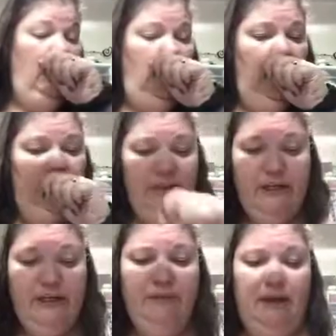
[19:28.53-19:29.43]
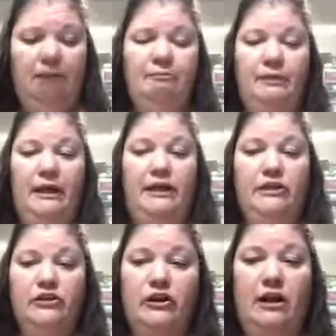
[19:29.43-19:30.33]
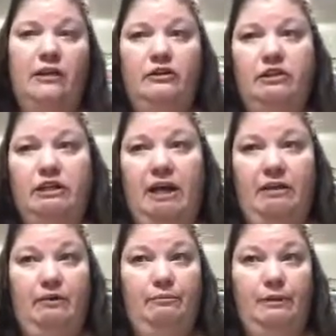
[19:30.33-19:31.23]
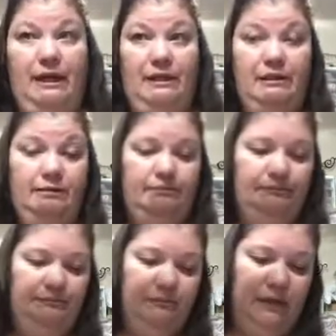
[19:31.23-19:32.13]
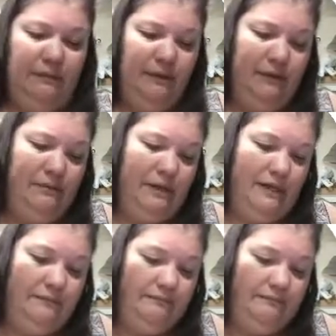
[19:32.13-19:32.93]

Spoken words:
Excuse me. Blend your colors together. Blend, blend, blend, blend.